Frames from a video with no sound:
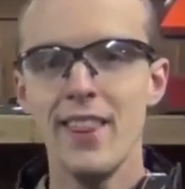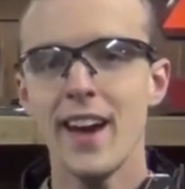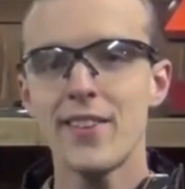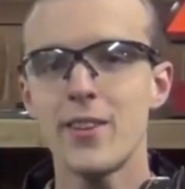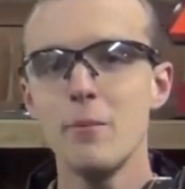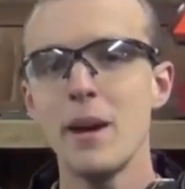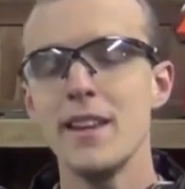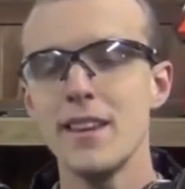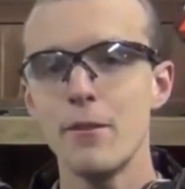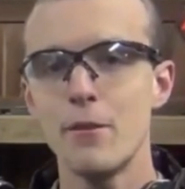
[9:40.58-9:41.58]
That's the
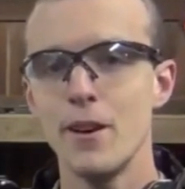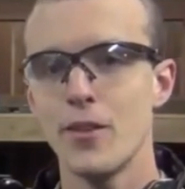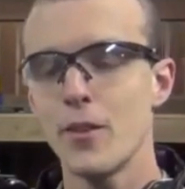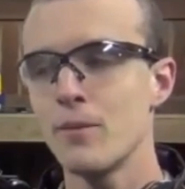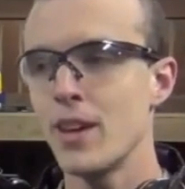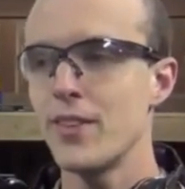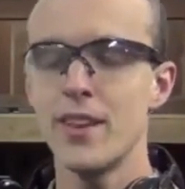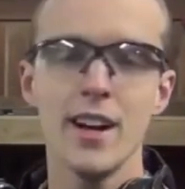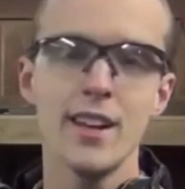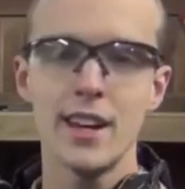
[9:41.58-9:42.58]
main difference. It's
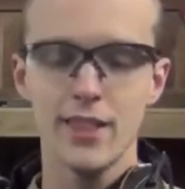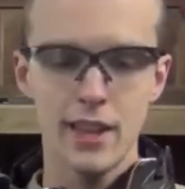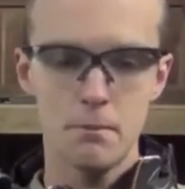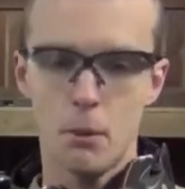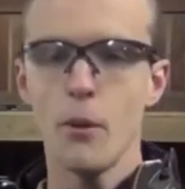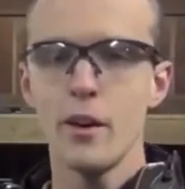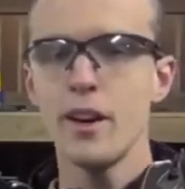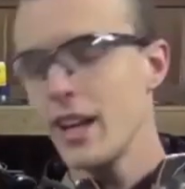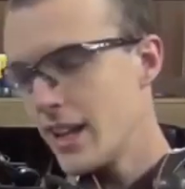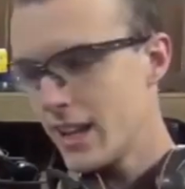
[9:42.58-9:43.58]
not like they pour
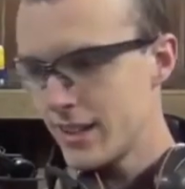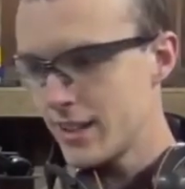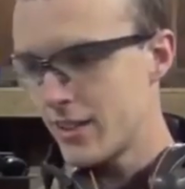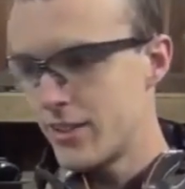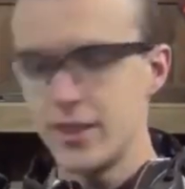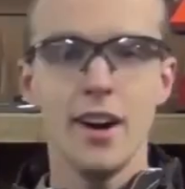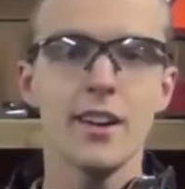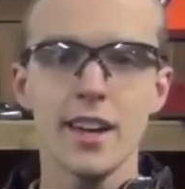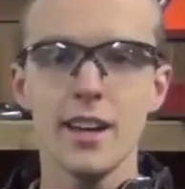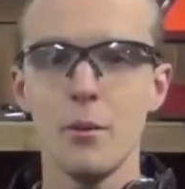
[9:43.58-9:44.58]
it and then just
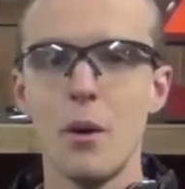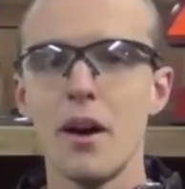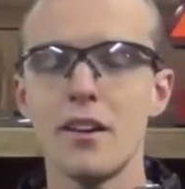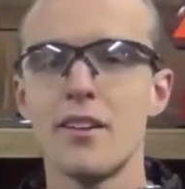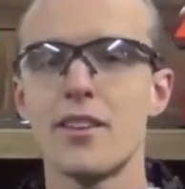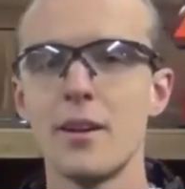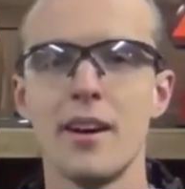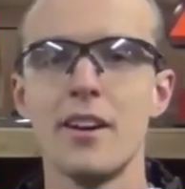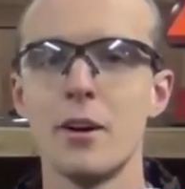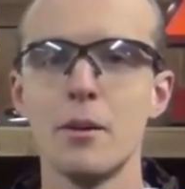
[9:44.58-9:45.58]
dunk it in water So
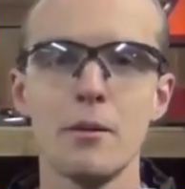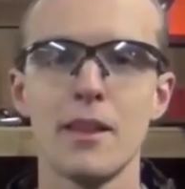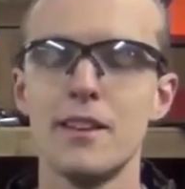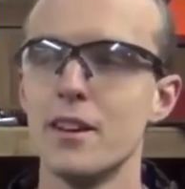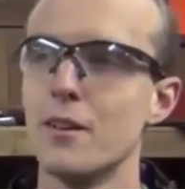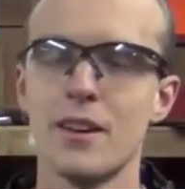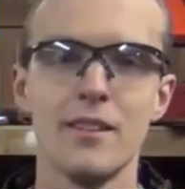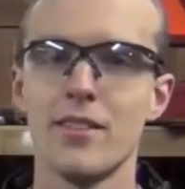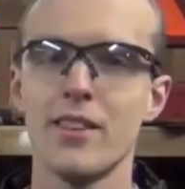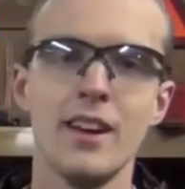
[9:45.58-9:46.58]
I don't know, maybe they do.
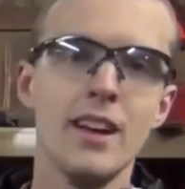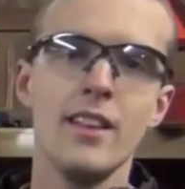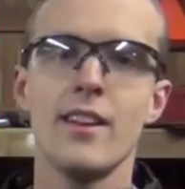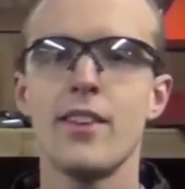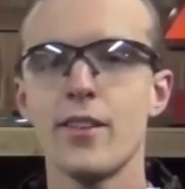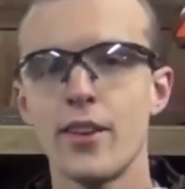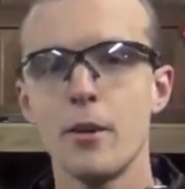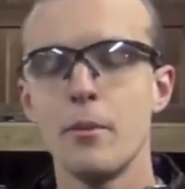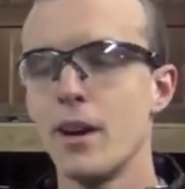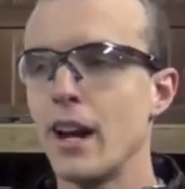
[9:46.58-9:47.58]
That's, that's
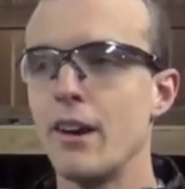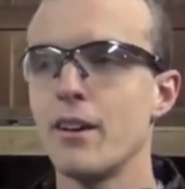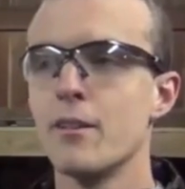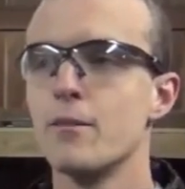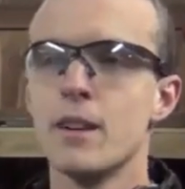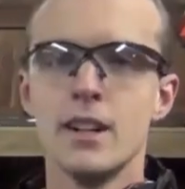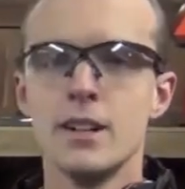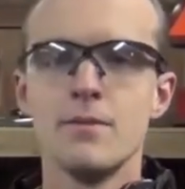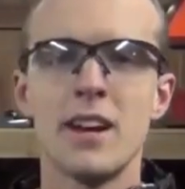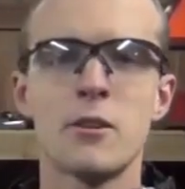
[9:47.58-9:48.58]
outside my area
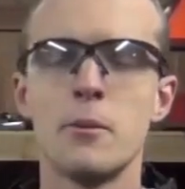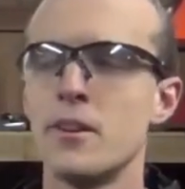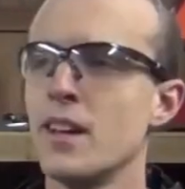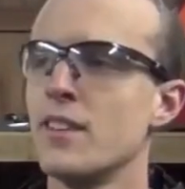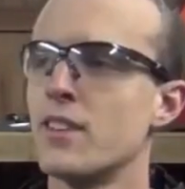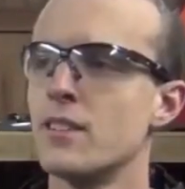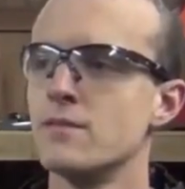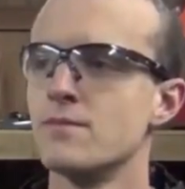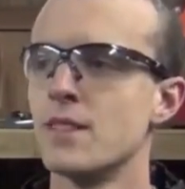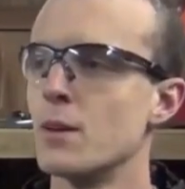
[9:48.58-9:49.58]
of expertise
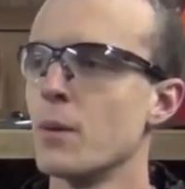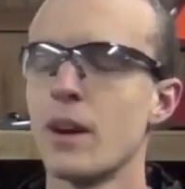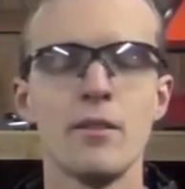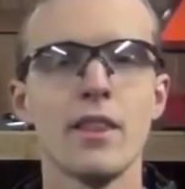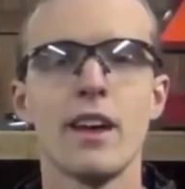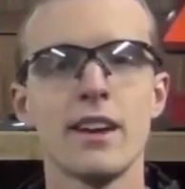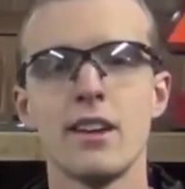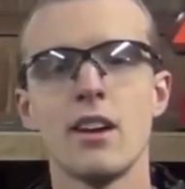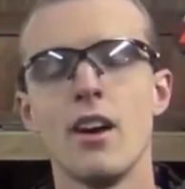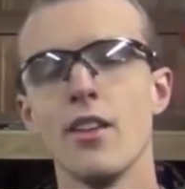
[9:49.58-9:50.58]
or whatever the heck
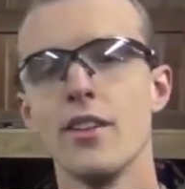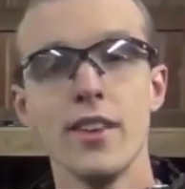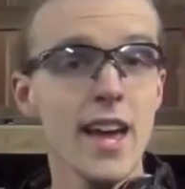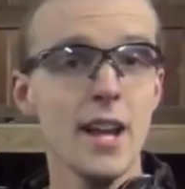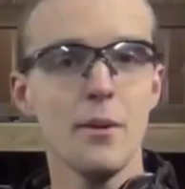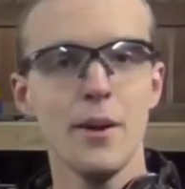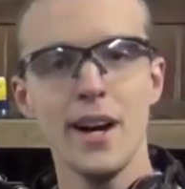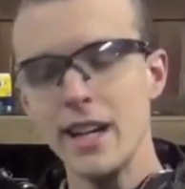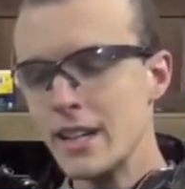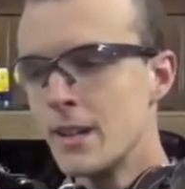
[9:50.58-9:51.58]
you call this.
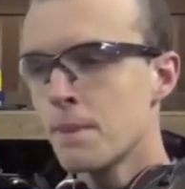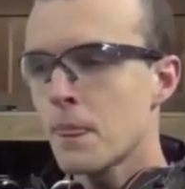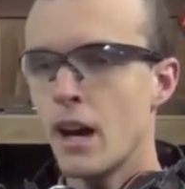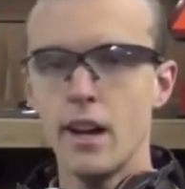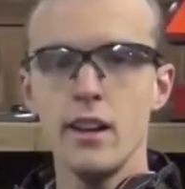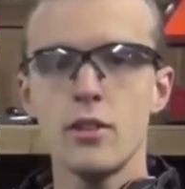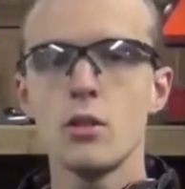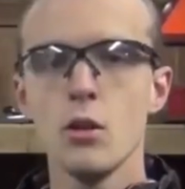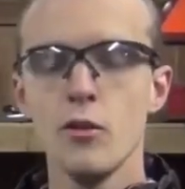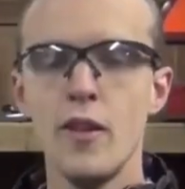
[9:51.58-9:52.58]
Anyway, uh, it is
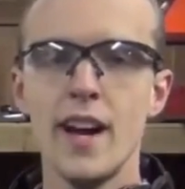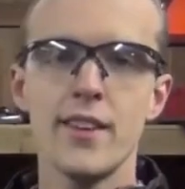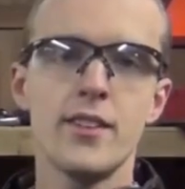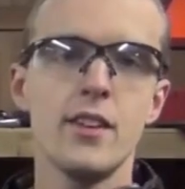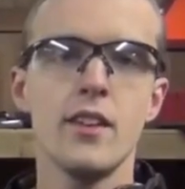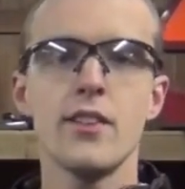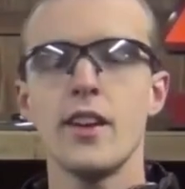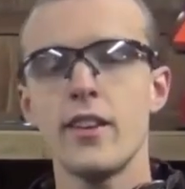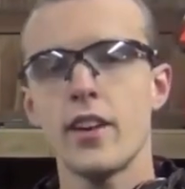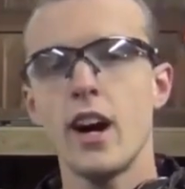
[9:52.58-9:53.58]
cooled faster, thus it
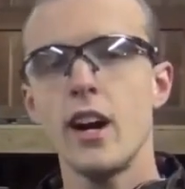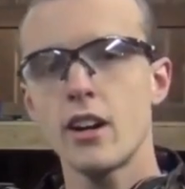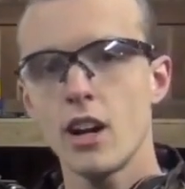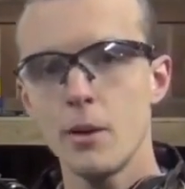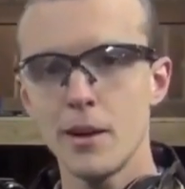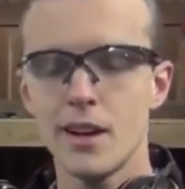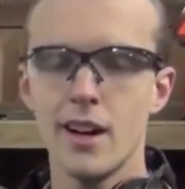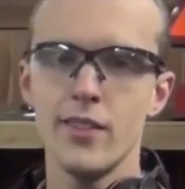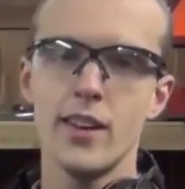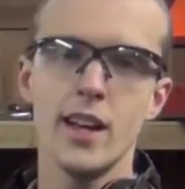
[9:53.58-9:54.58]
has a higher carbon
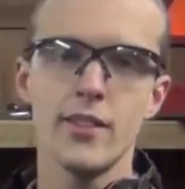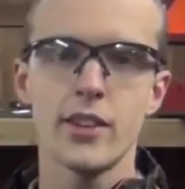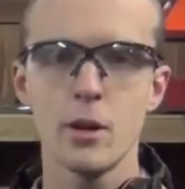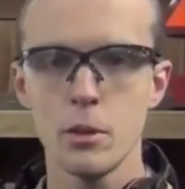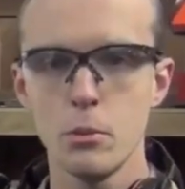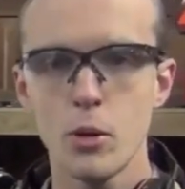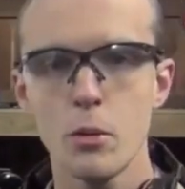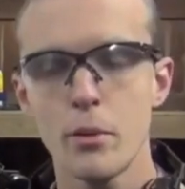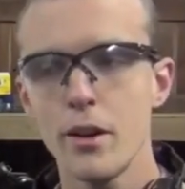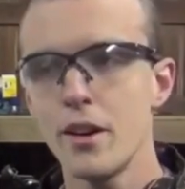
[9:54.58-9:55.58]
content. It's going to be
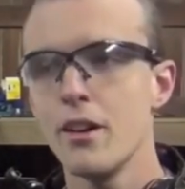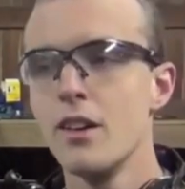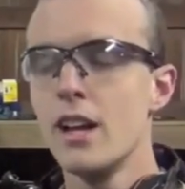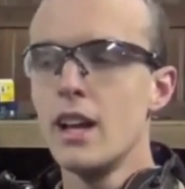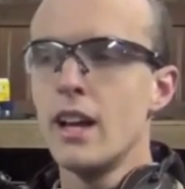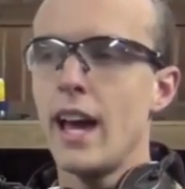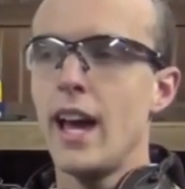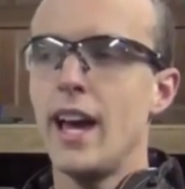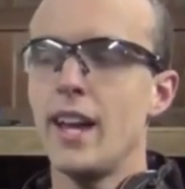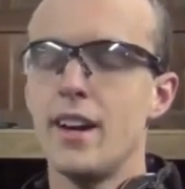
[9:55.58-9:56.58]
more brittle,
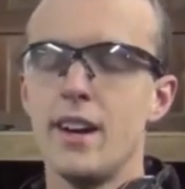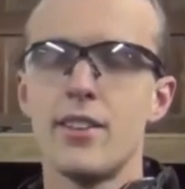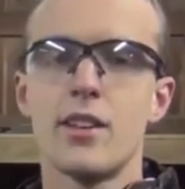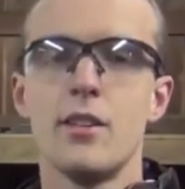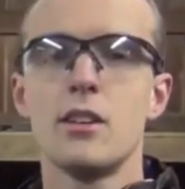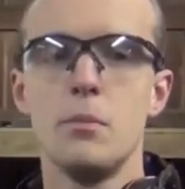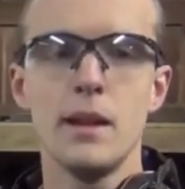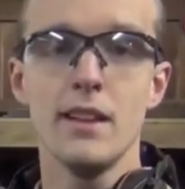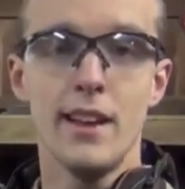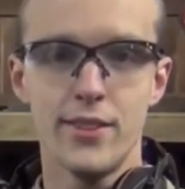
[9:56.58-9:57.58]
and uh, it's going to
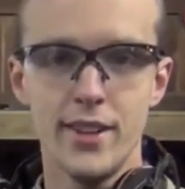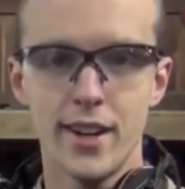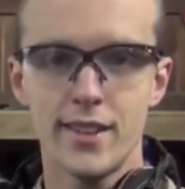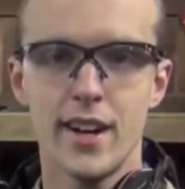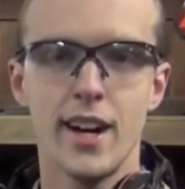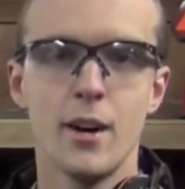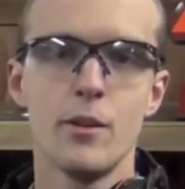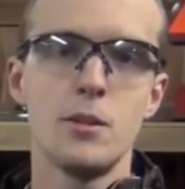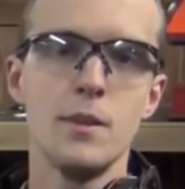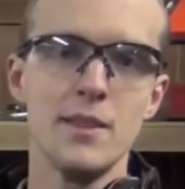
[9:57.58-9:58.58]
be less ductile,
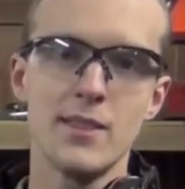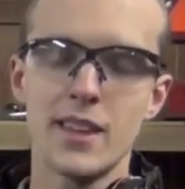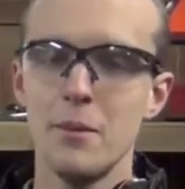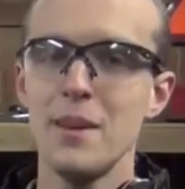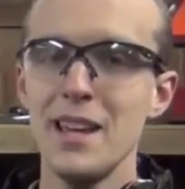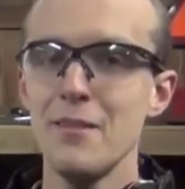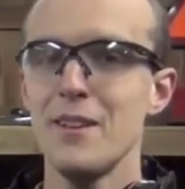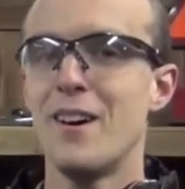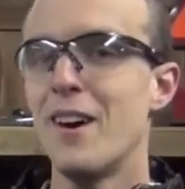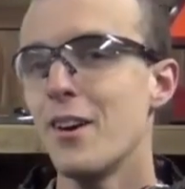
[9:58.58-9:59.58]
which means it's going to be
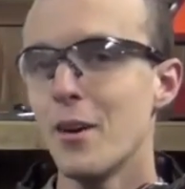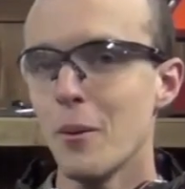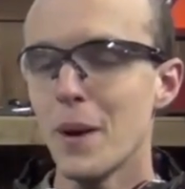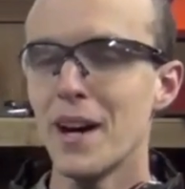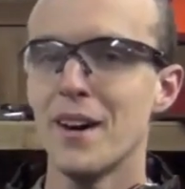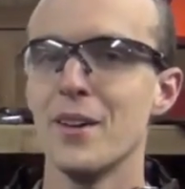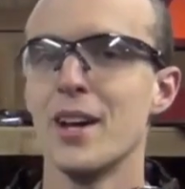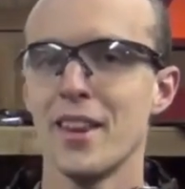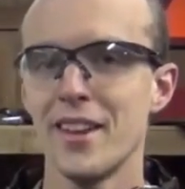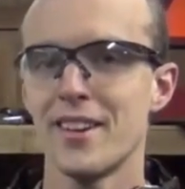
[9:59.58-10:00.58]
even harder to weld
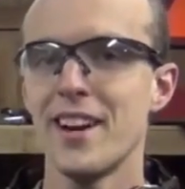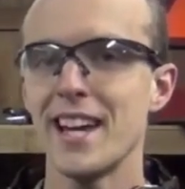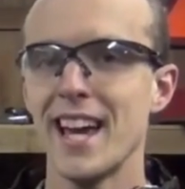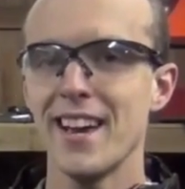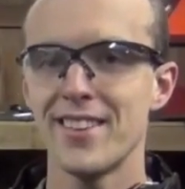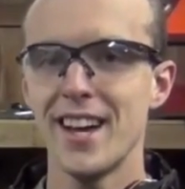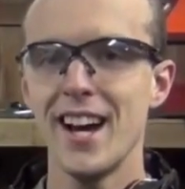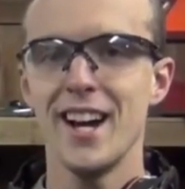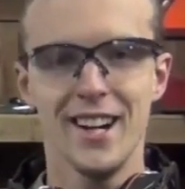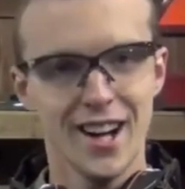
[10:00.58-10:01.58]
than gray cast
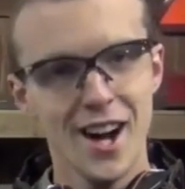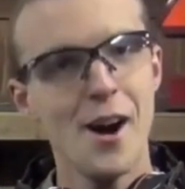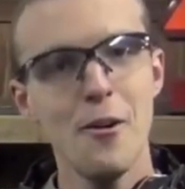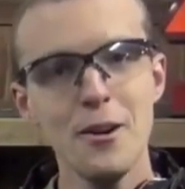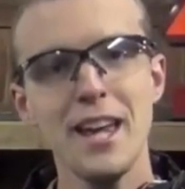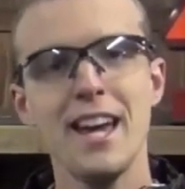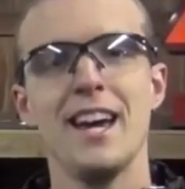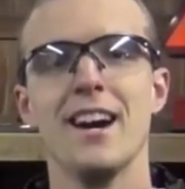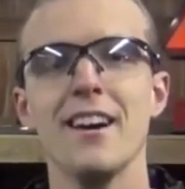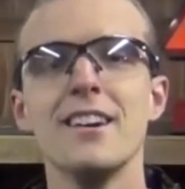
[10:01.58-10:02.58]
iron. Oh
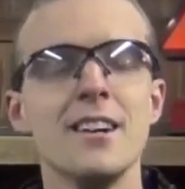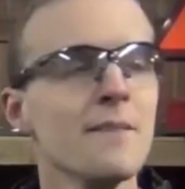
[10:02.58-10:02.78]
yeah!